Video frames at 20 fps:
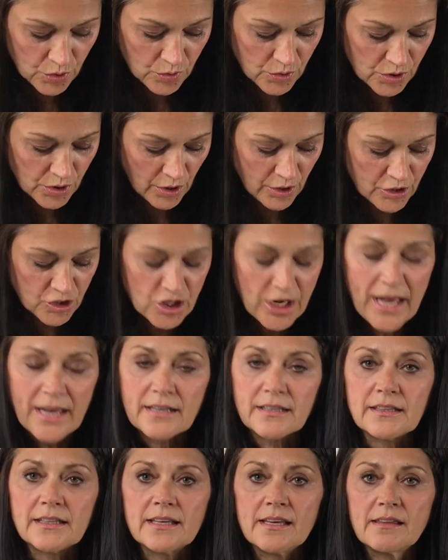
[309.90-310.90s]
start
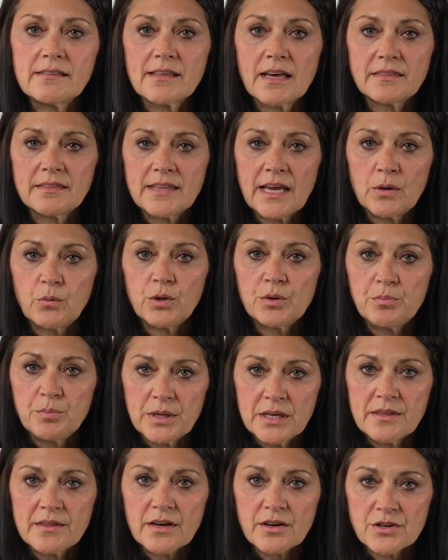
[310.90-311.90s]
channeling, that they would
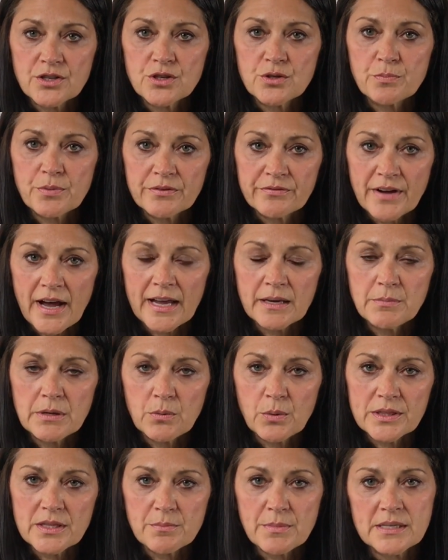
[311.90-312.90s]
be there to provide me
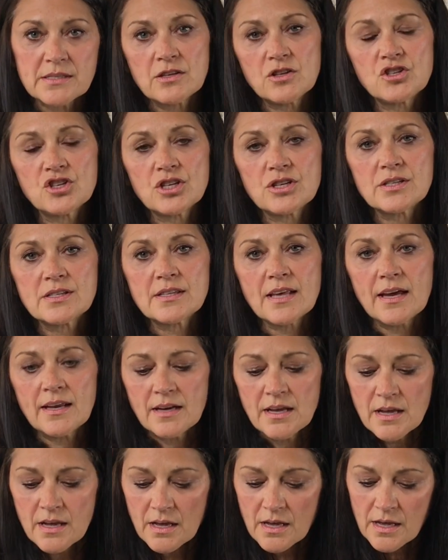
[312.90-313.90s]
with the messages that
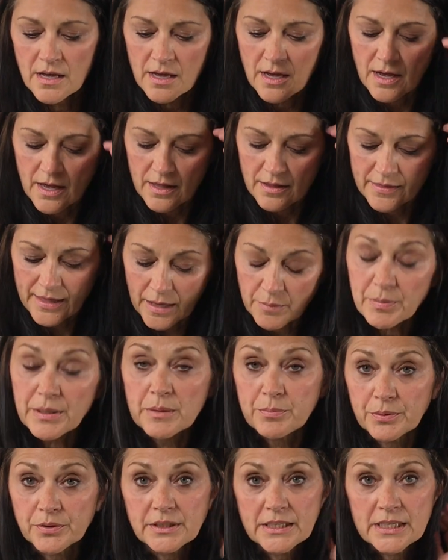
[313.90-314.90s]
that
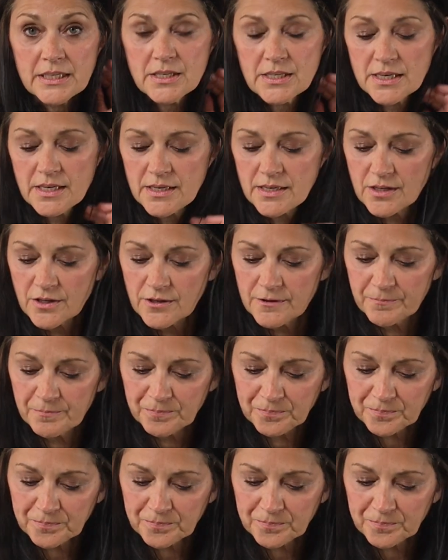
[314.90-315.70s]
people need to hear.